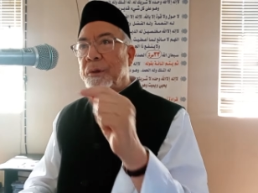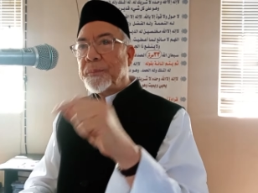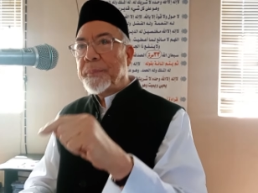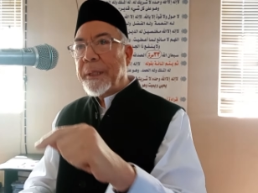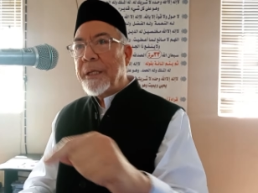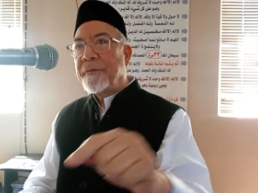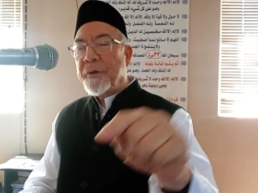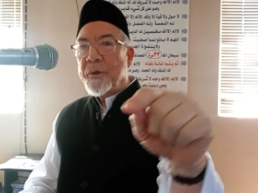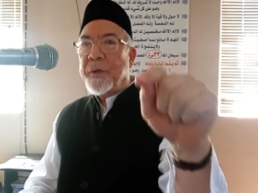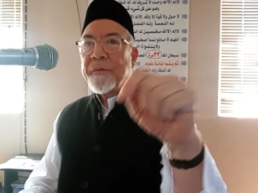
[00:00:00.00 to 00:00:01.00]
to plead
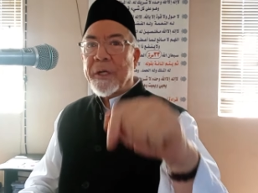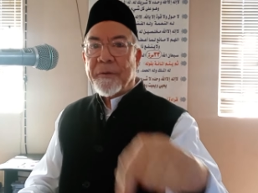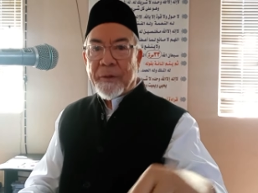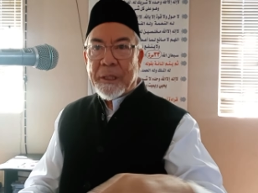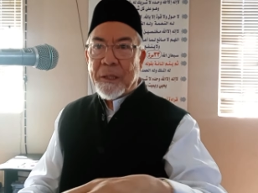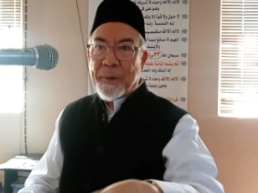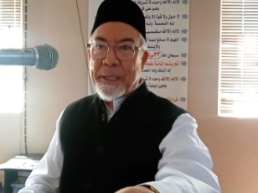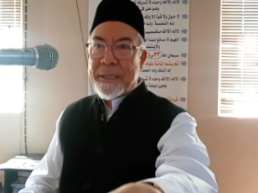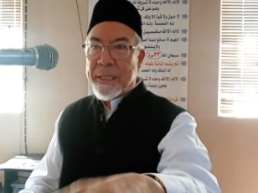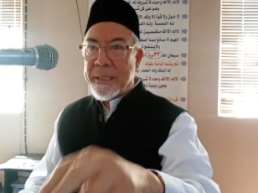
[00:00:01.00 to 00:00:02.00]
for you in front of Allah
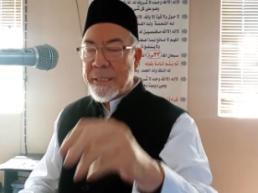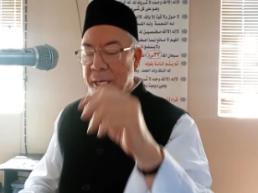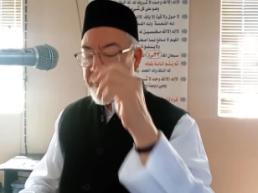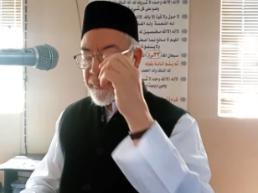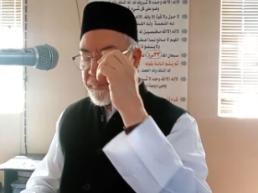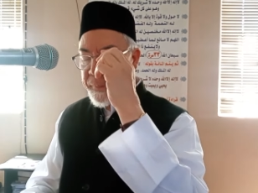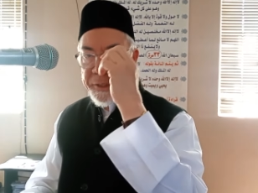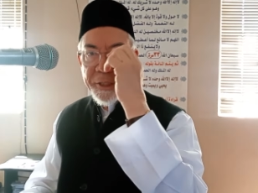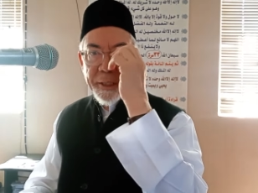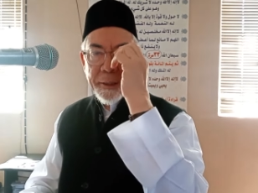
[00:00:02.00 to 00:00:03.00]
while he's in the grave,
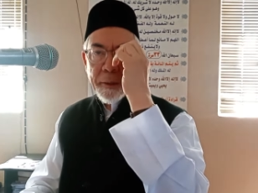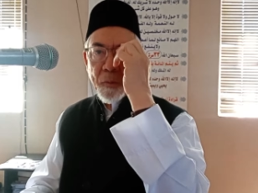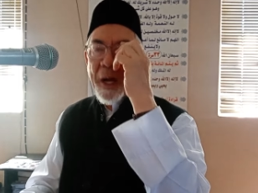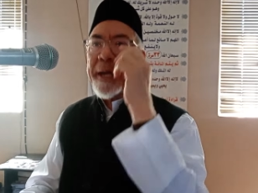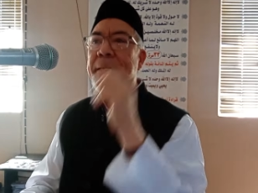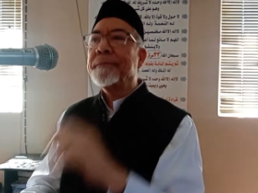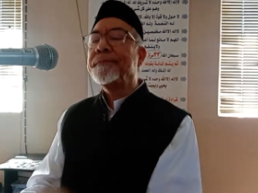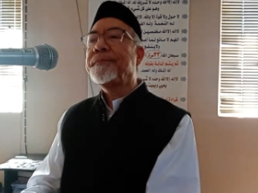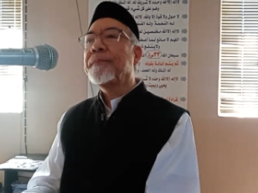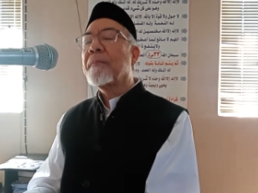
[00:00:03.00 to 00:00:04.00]
the check. Why?
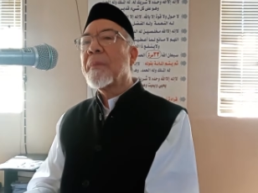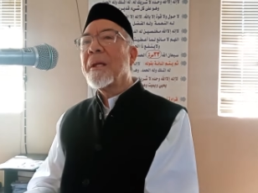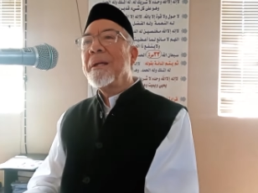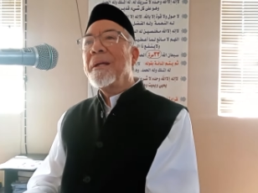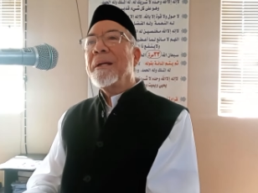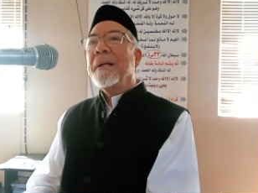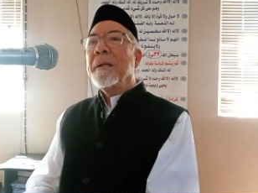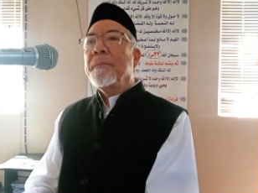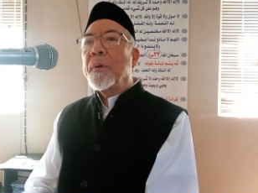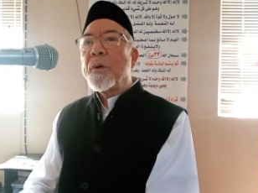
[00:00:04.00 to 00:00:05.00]

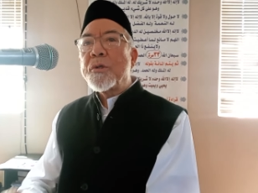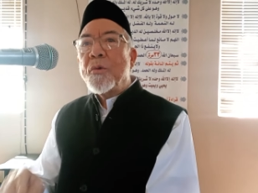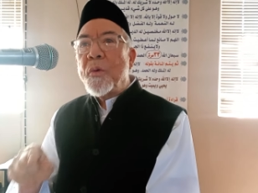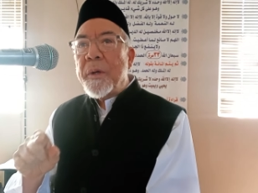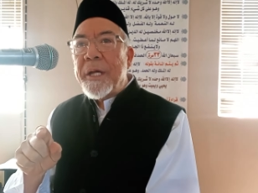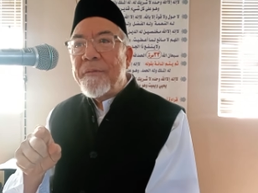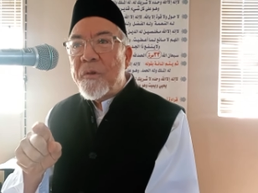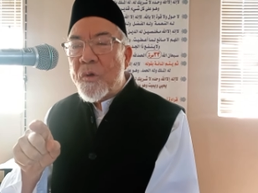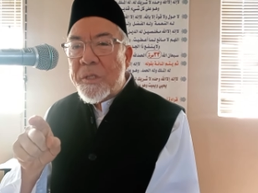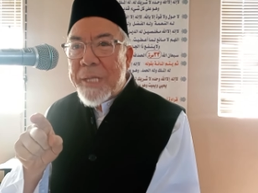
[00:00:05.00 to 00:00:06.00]
Because who, if
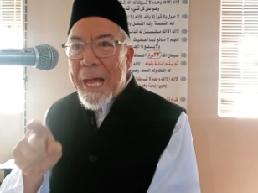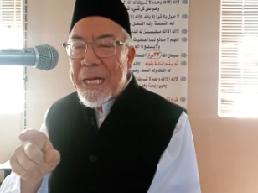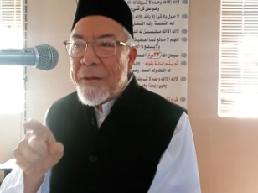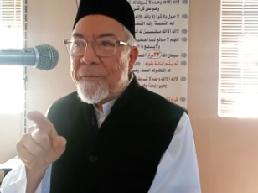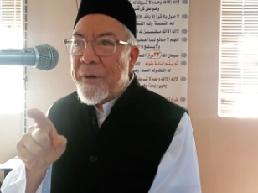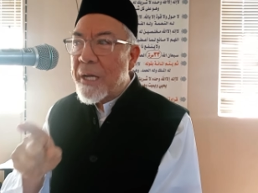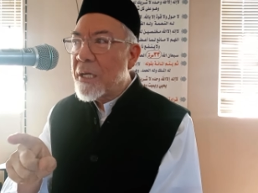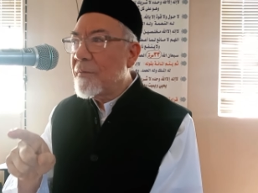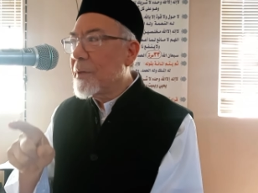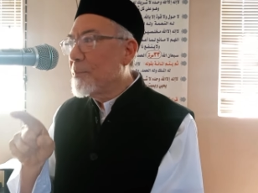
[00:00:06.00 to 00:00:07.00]
you stand in
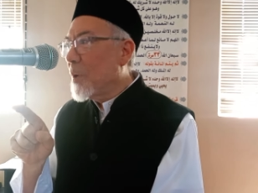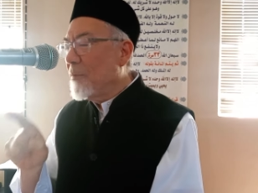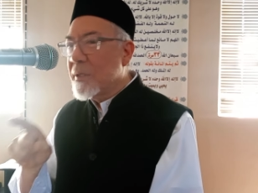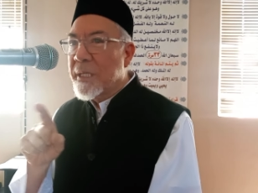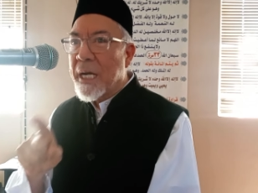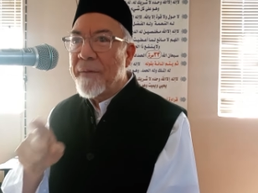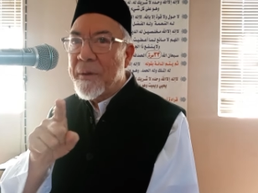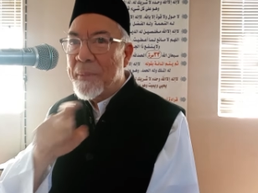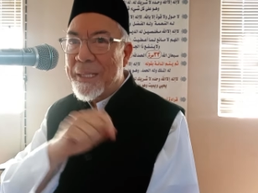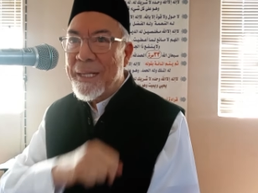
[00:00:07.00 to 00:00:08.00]
front of the Prophet's grave
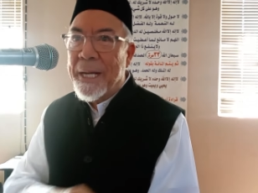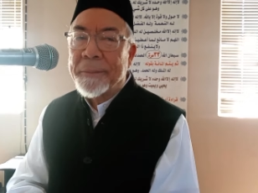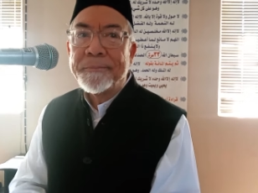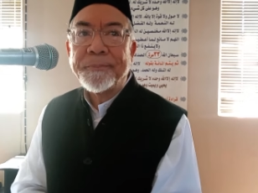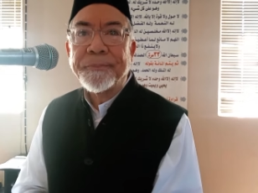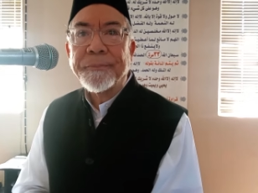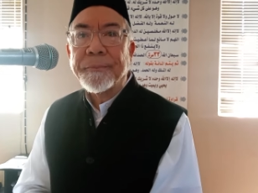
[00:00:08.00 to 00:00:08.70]
in Medina,